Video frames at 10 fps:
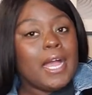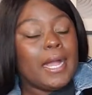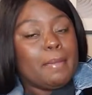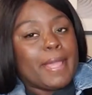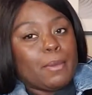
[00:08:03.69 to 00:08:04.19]

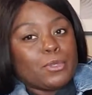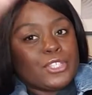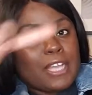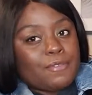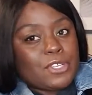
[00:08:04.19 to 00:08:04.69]
Um, I will
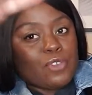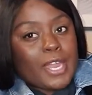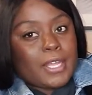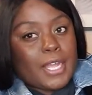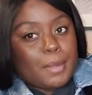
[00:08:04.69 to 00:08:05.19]
definitely try
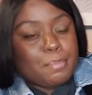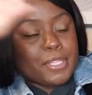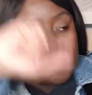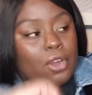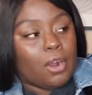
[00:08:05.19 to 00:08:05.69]
to um,
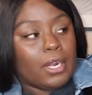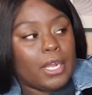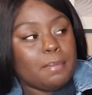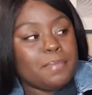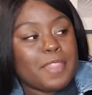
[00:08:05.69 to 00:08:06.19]
put the card up.